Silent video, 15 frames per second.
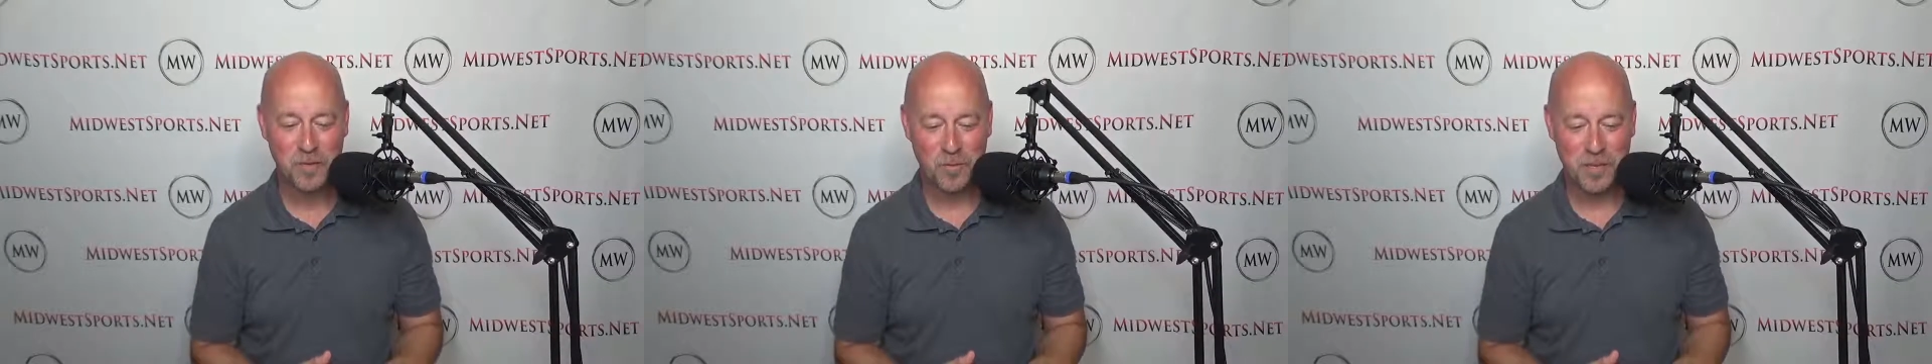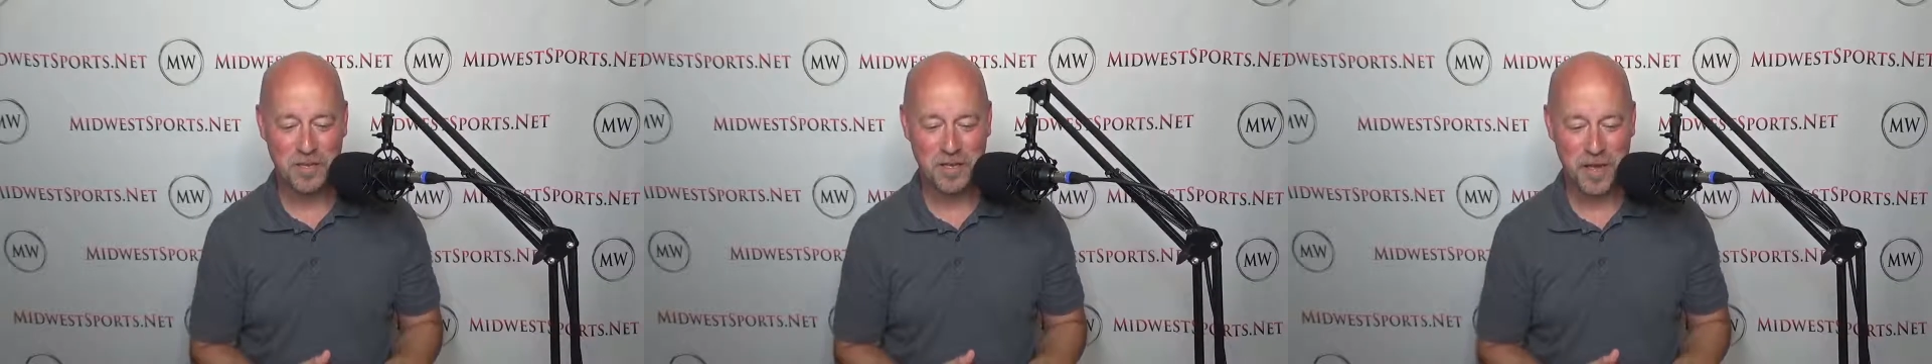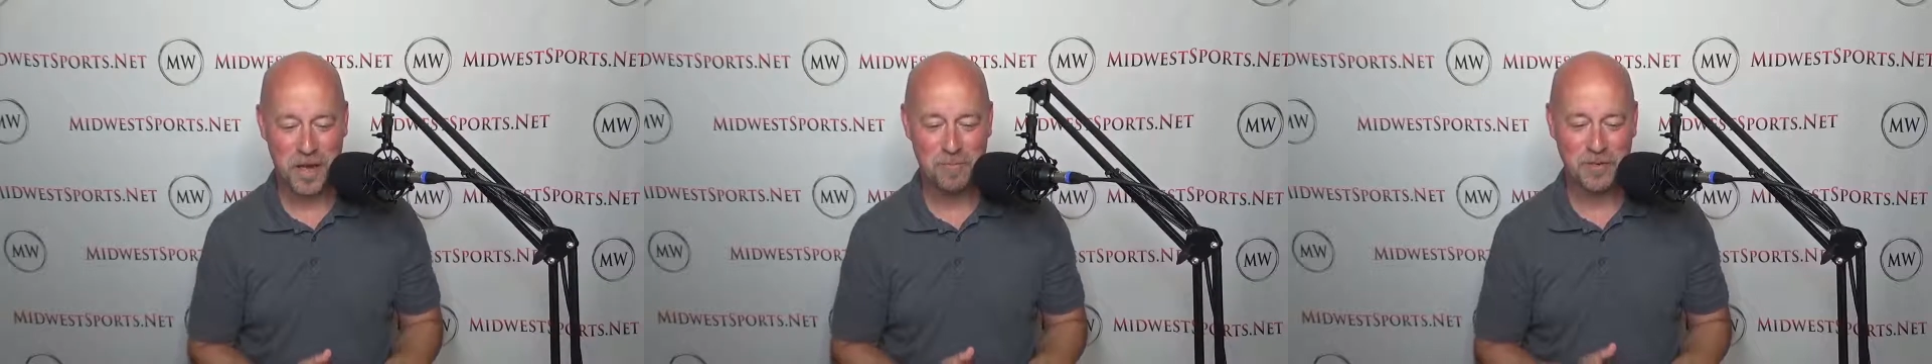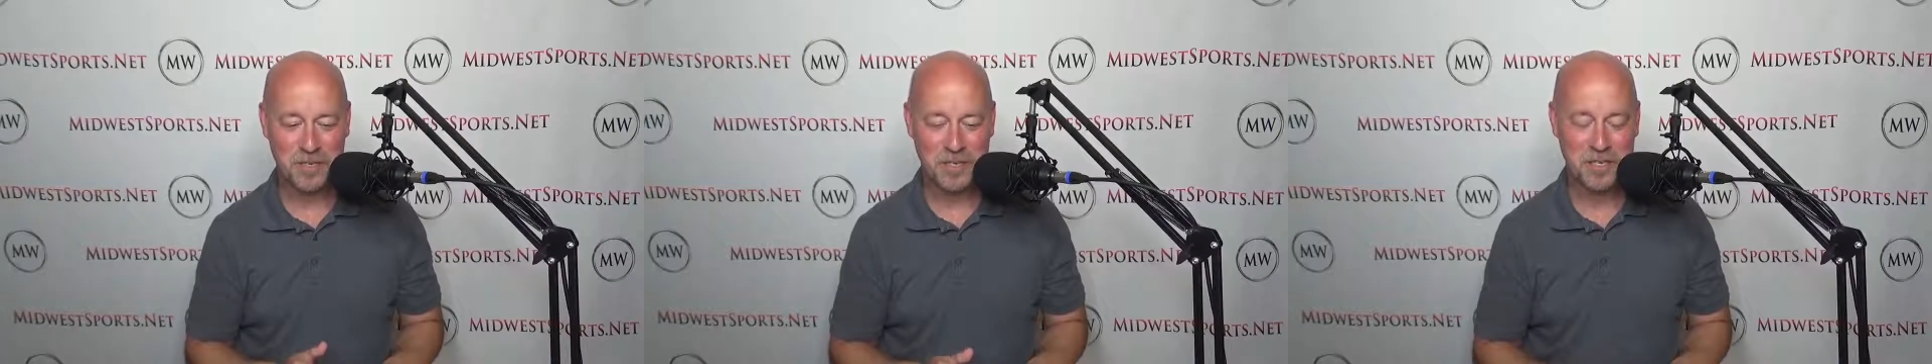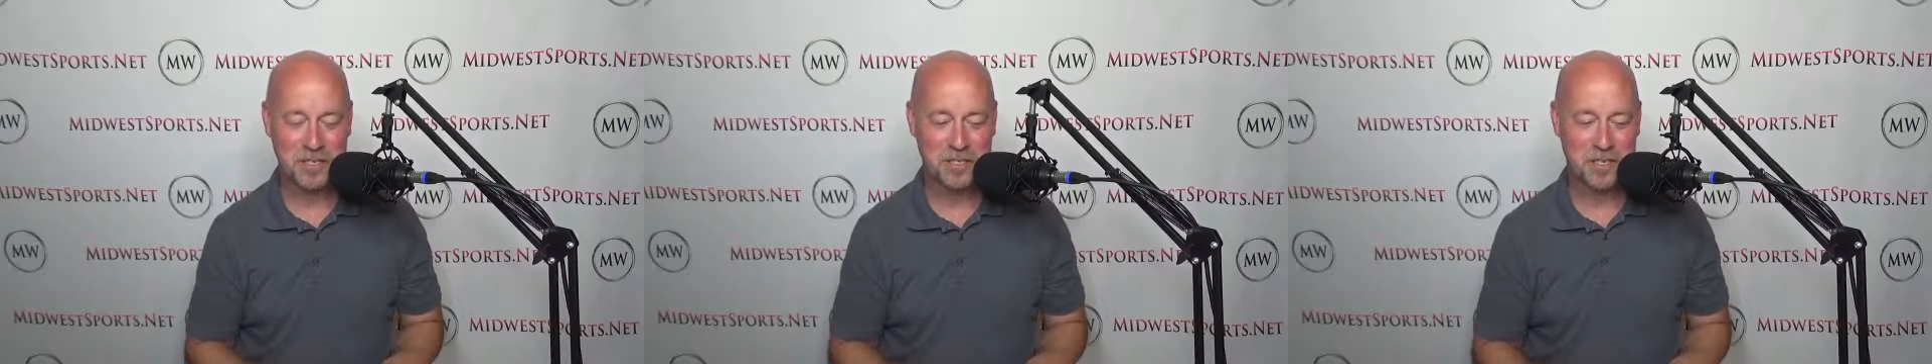with
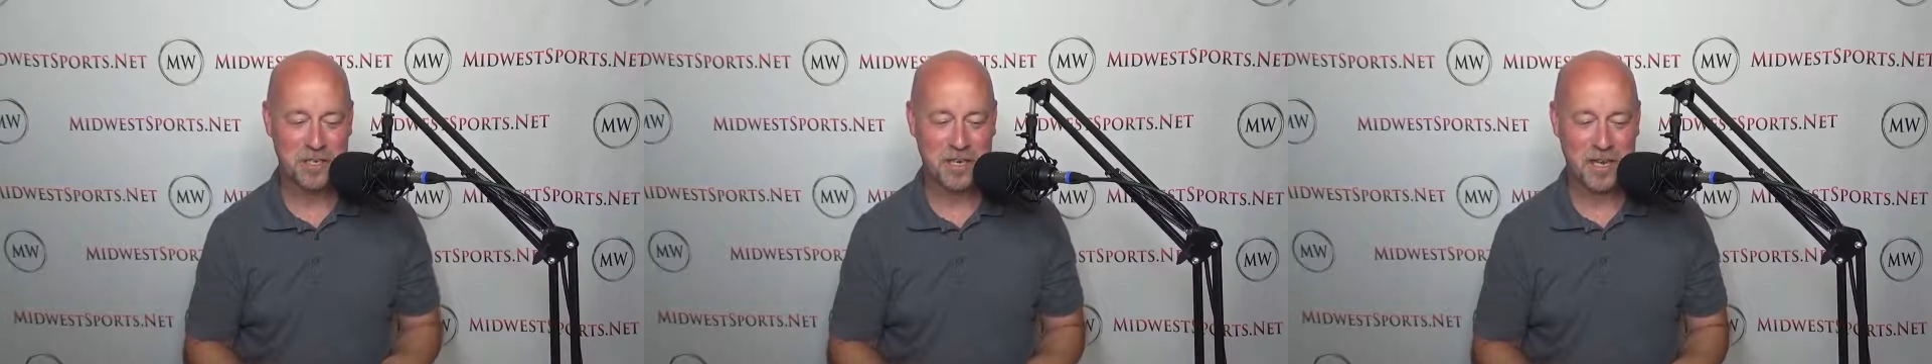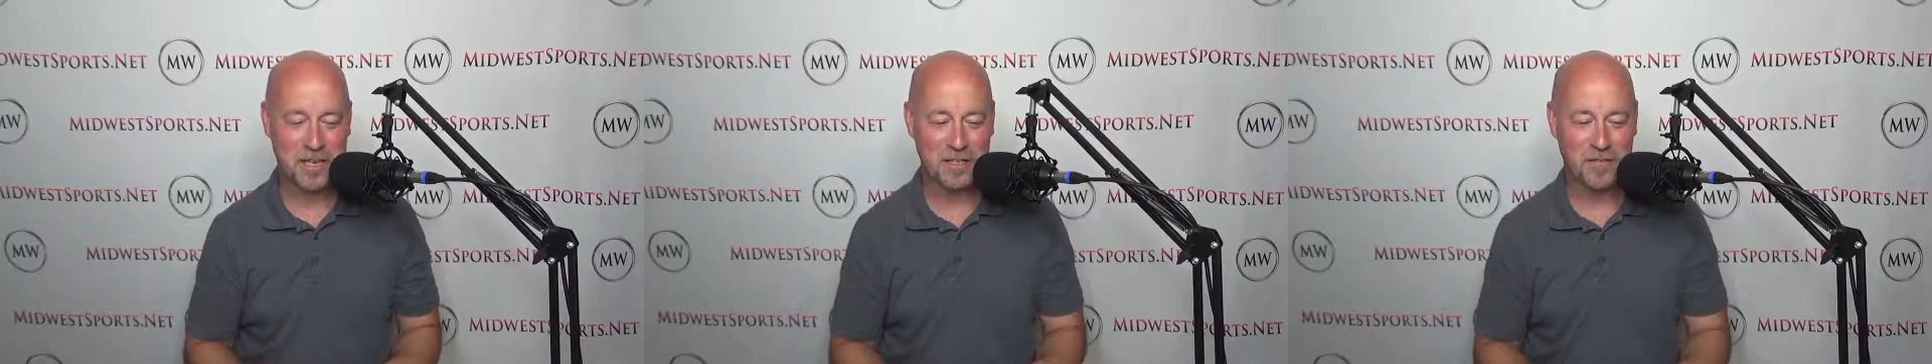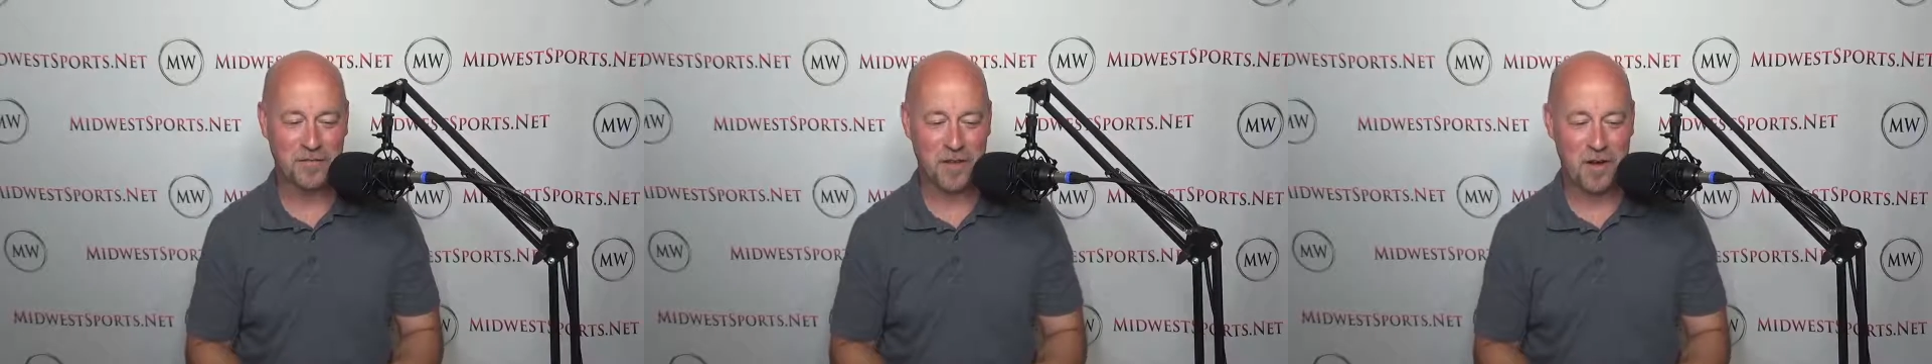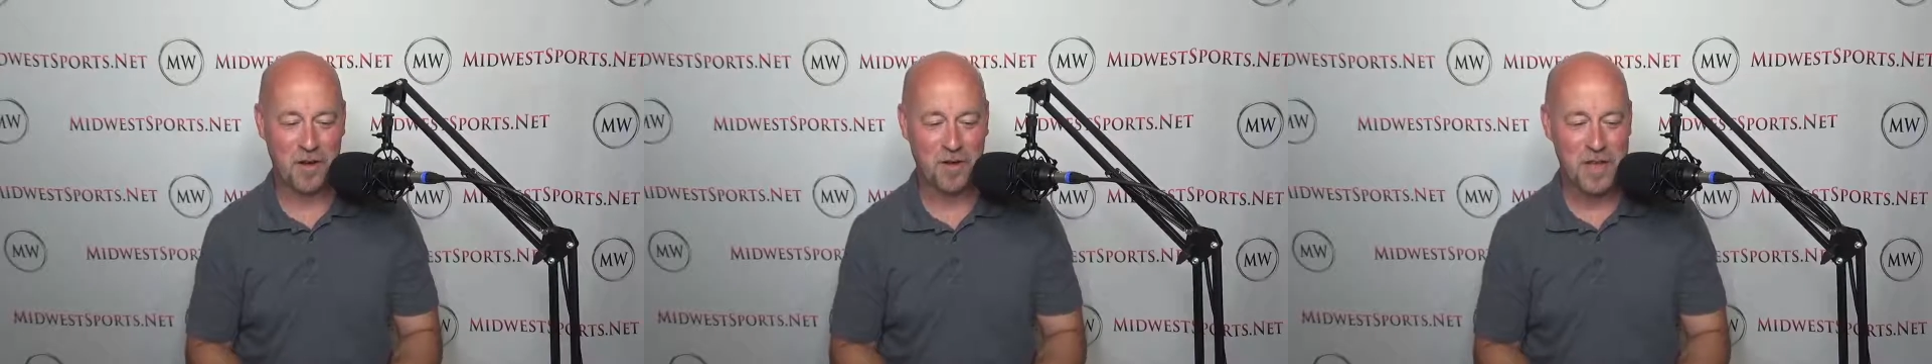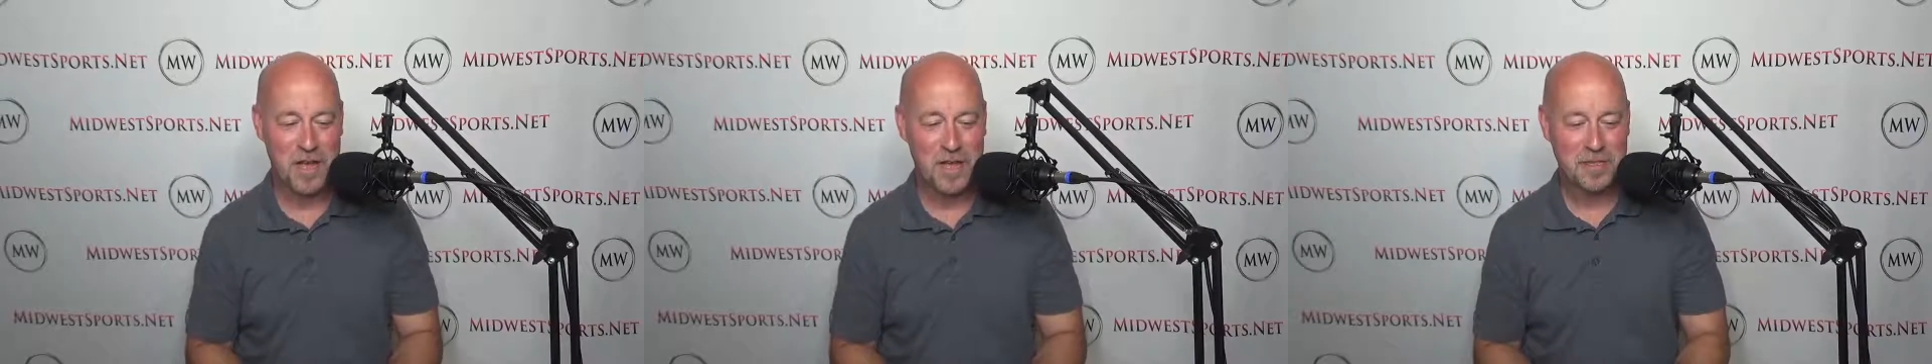competition in the
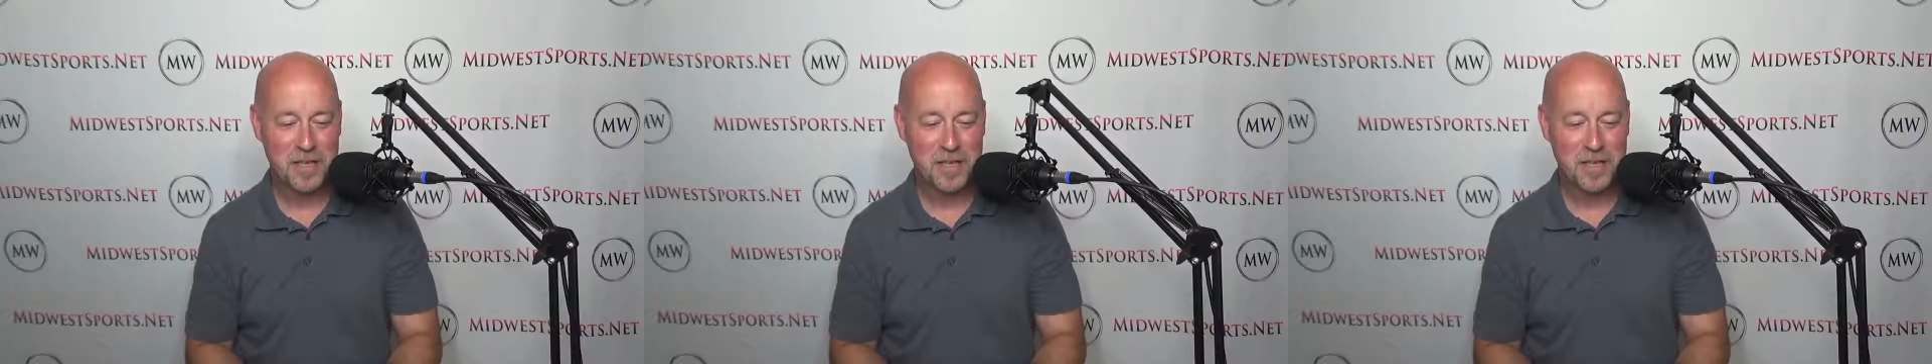fall.